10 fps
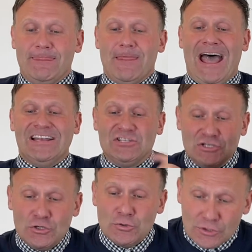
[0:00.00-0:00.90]
a
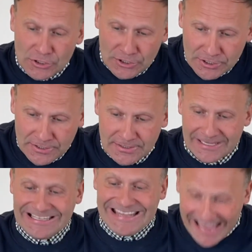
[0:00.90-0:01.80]
do
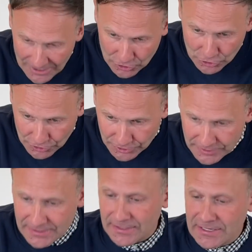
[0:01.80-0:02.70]
good, get
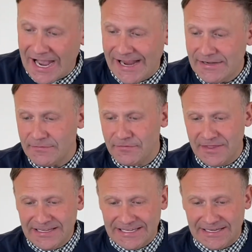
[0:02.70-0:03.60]
good kind of
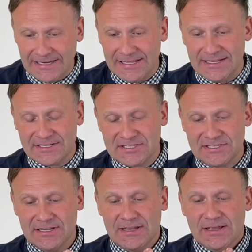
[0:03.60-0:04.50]
thinking
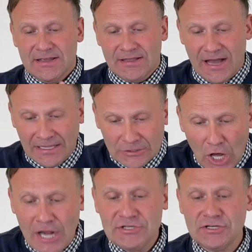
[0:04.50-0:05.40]
is a
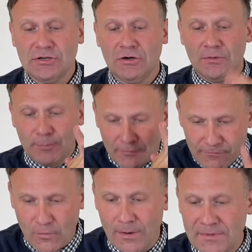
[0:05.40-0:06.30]
logical
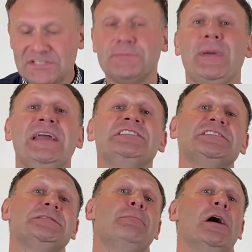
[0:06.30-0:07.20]

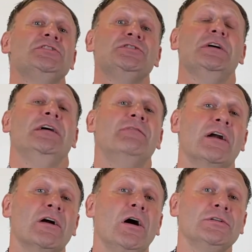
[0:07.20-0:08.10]
performance-based mantra of
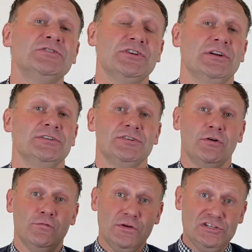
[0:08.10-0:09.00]
our culture.
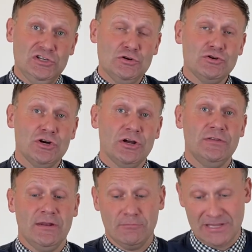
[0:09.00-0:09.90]
So if we do good,
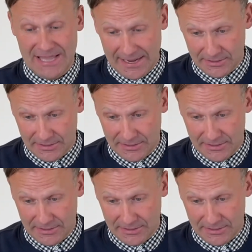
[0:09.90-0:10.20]
then we get